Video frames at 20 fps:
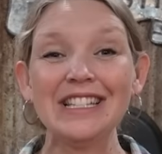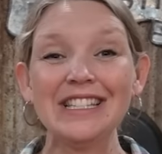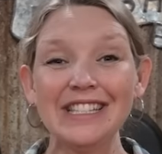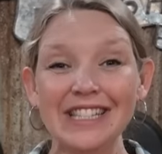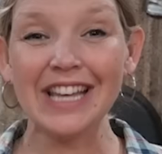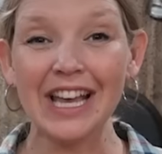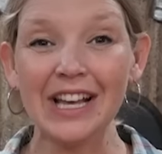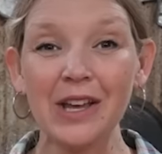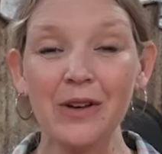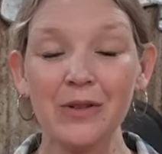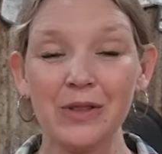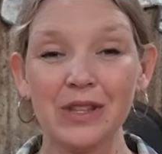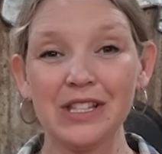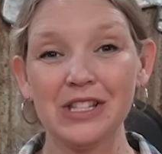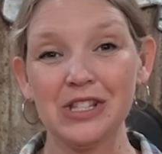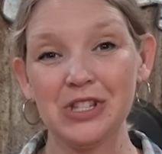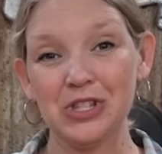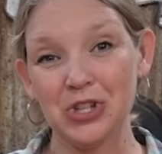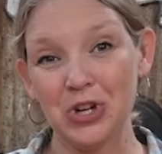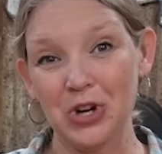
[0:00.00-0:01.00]
Check out
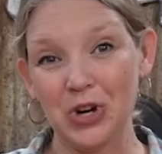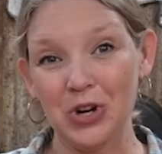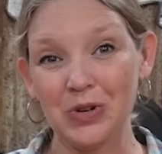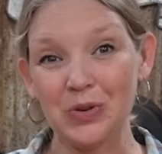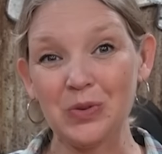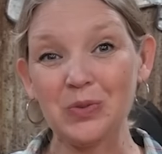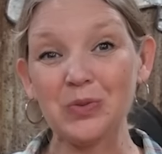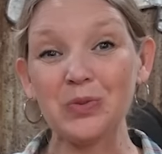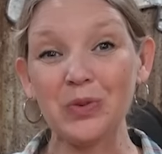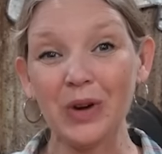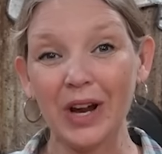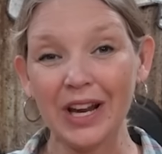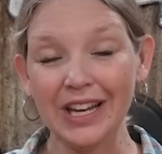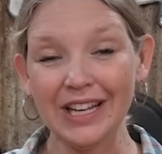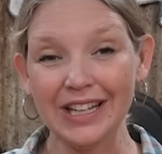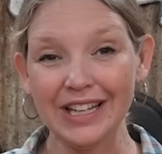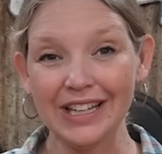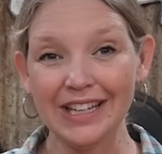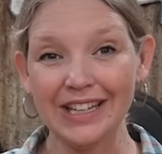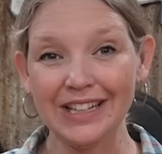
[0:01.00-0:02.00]
this chart
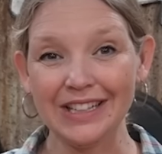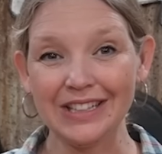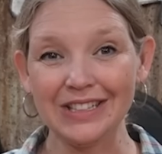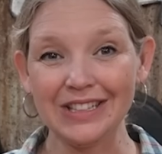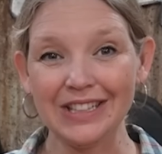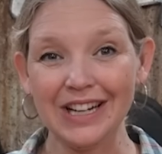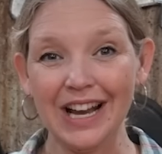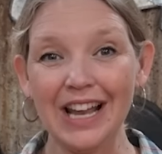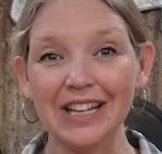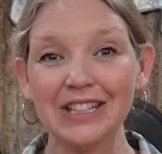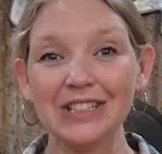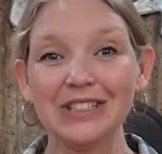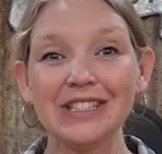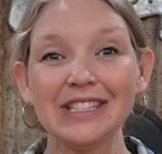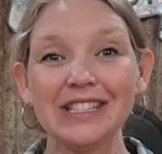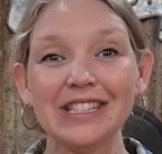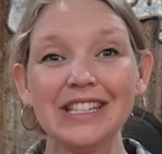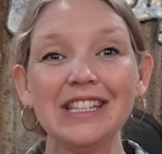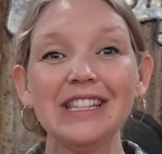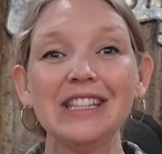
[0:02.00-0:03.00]
right here, and you'll
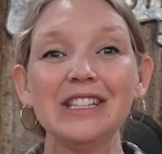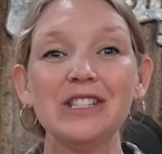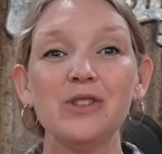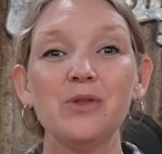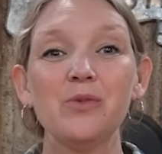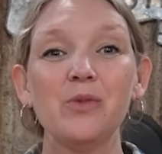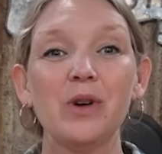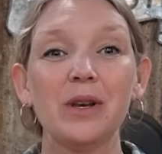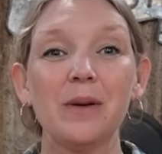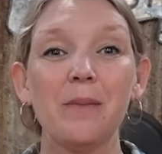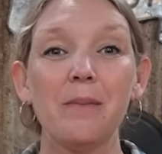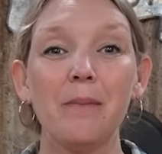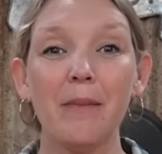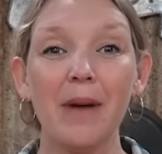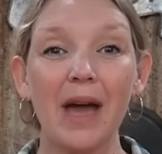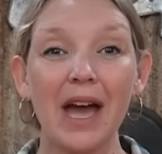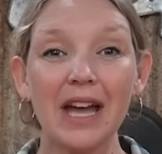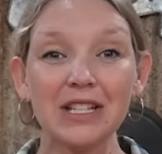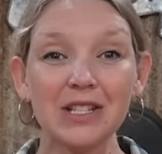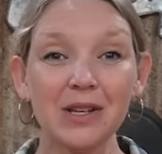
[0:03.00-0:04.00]
see that you want to
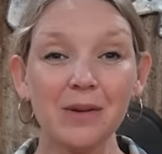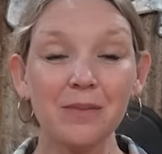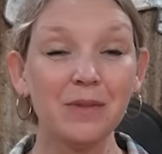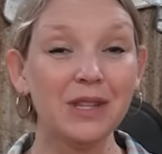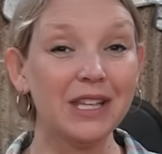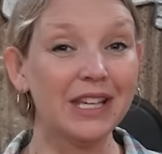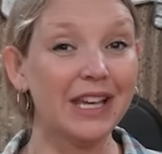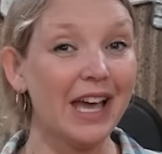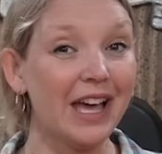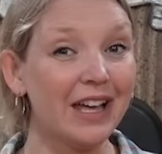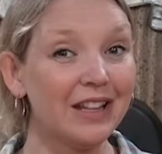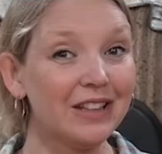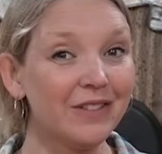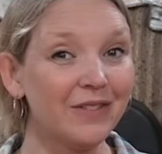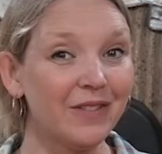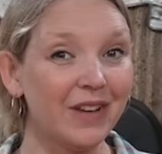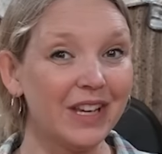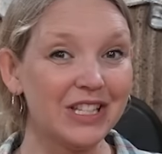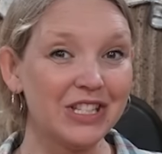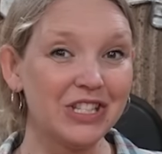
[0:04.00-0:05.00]
match up the
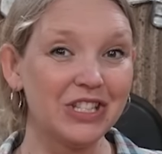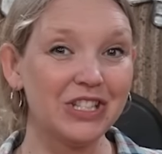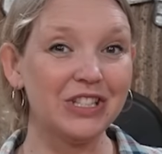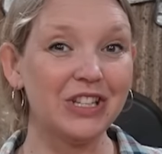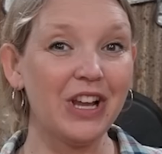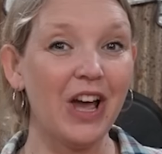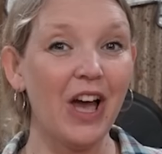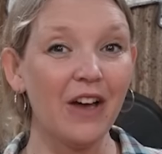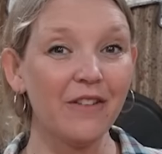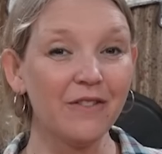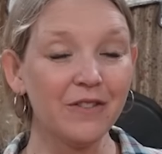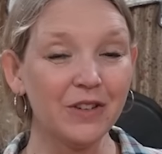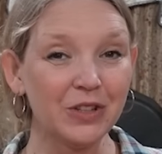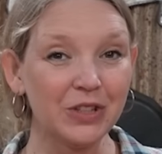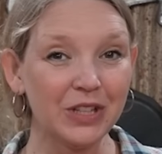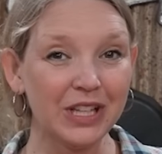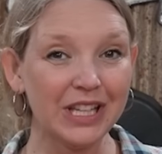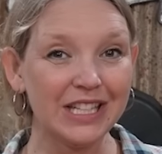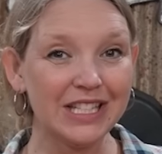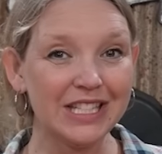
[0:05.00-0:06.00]
elevation of
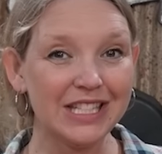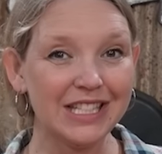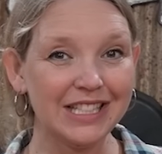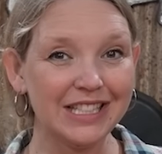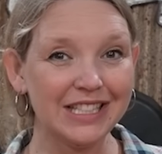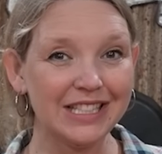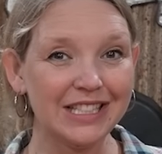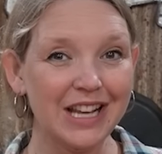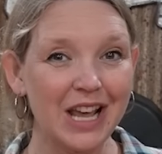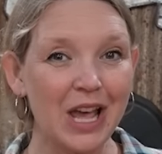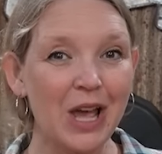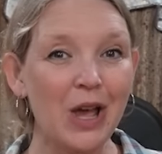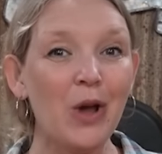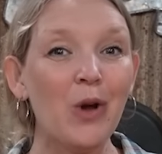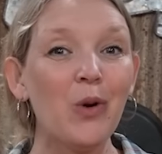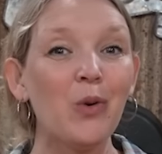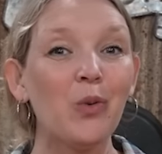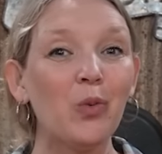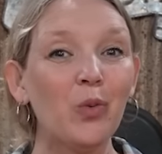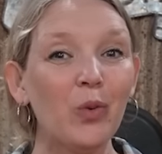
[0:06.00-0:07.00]
your kitchen
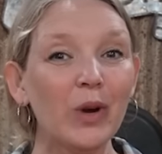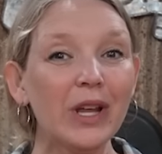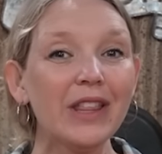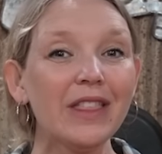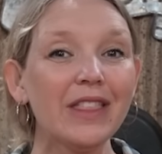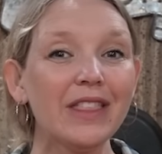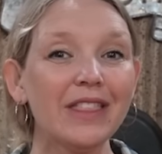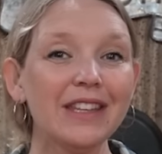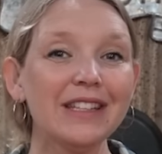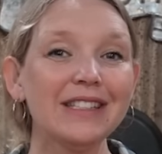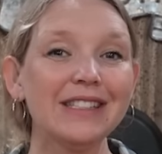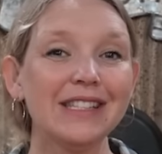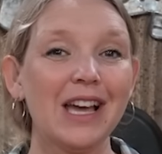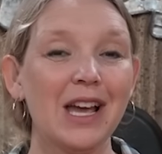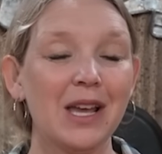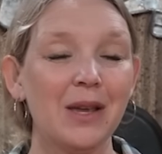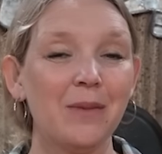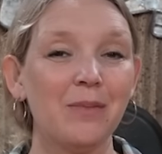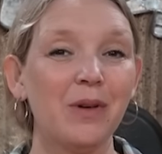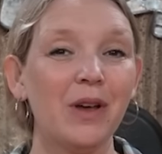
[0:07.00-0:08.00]
with the
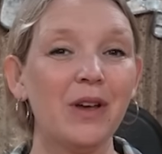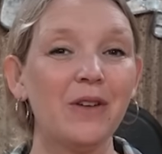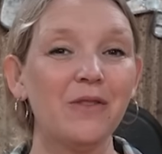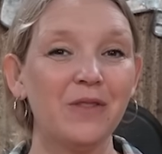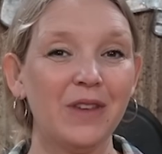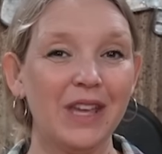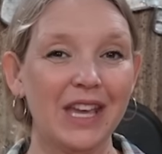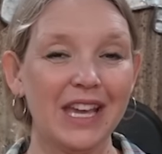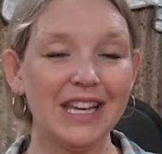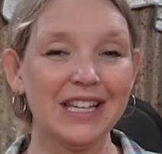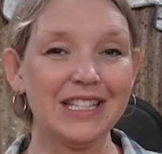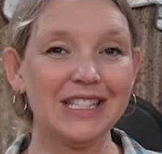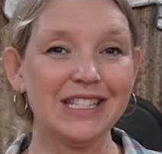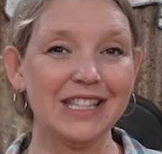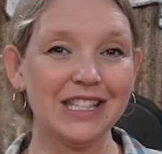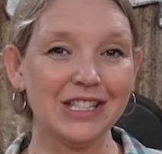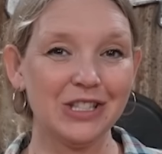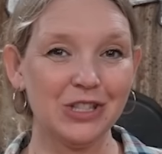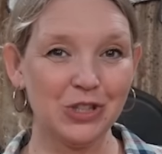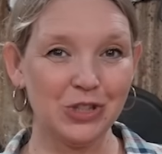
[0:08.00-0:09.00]
type of gauge
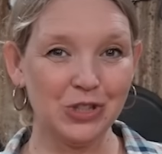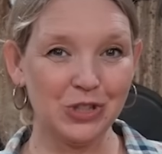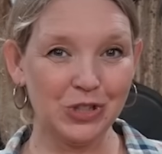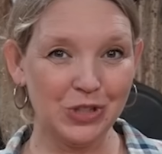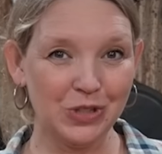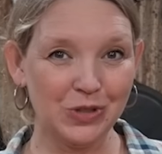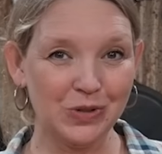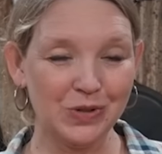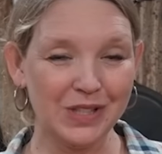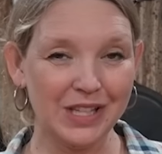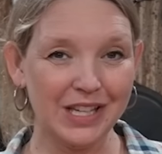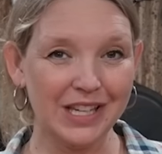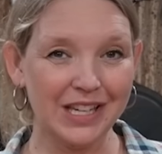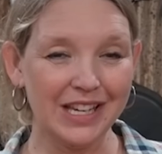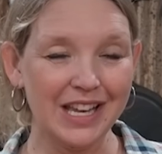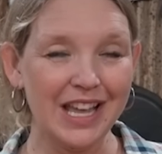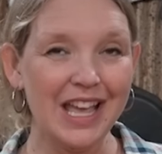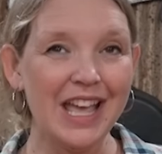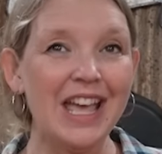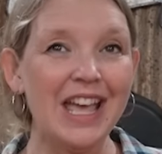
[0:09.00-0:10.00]
that you're using.